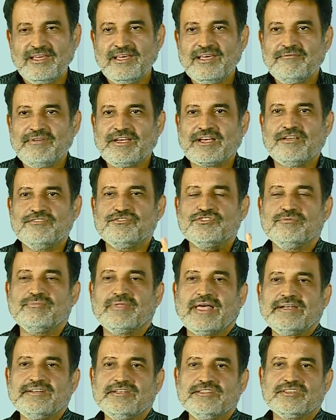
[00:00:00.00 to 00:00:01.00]
We consume
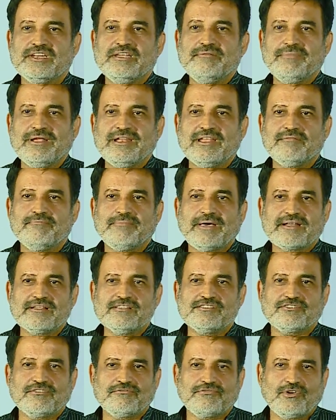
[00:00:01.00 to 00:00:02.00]
93 million
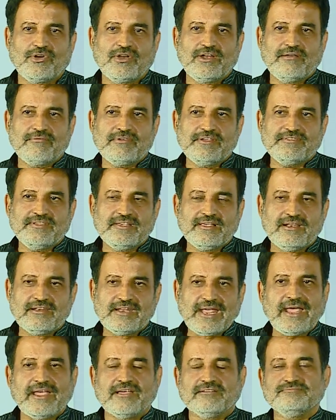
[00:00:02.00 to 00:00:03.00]
barrels of oil every single
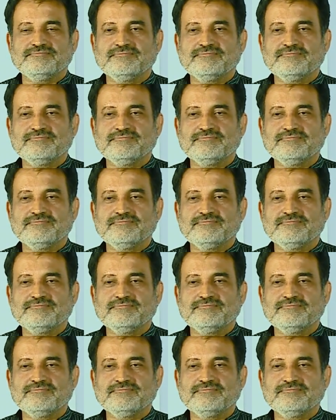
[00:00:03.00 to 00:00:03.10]
day.